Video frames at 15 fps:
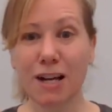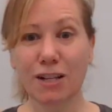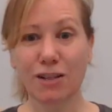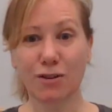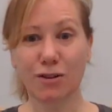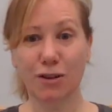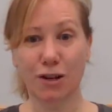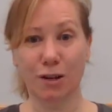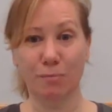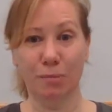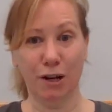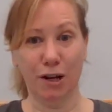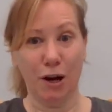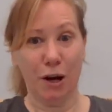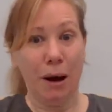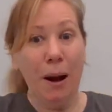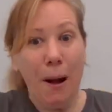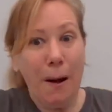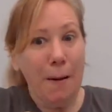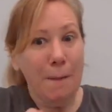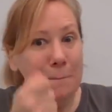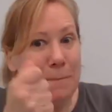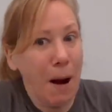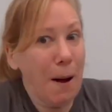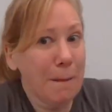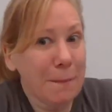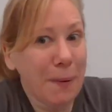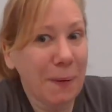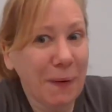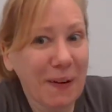So you can put your
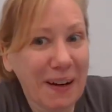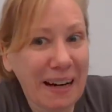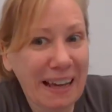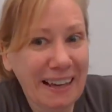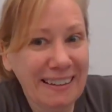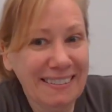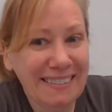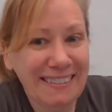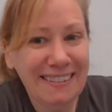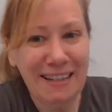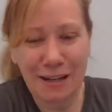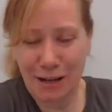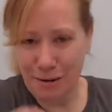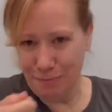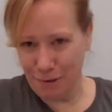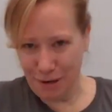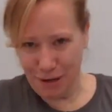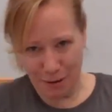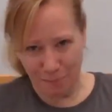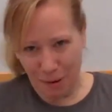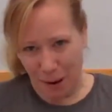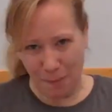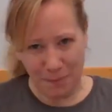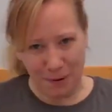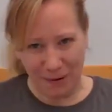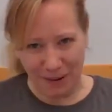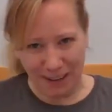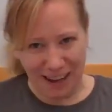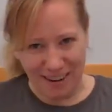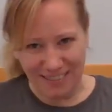popcorn in, you can put your
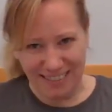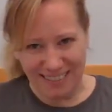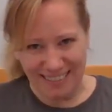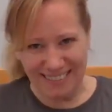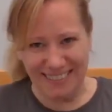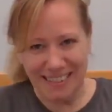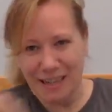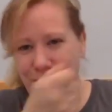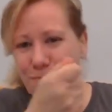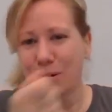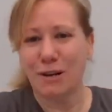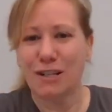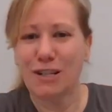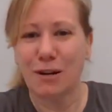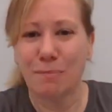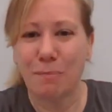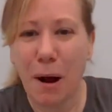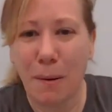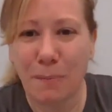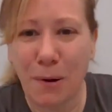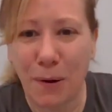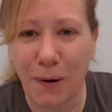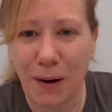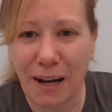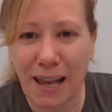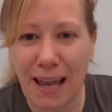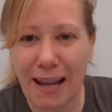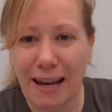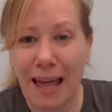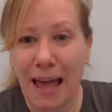popcorn out, you can put your popcorn
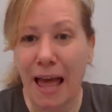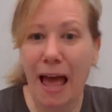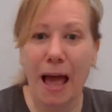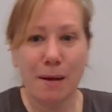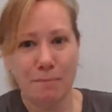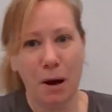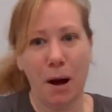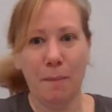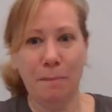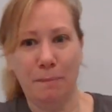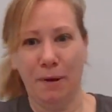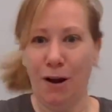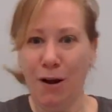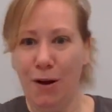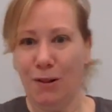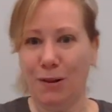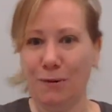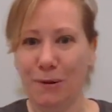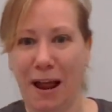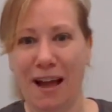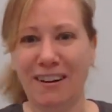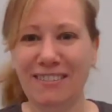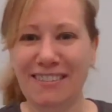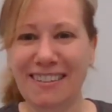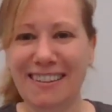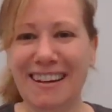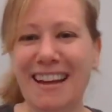in and pop it all around.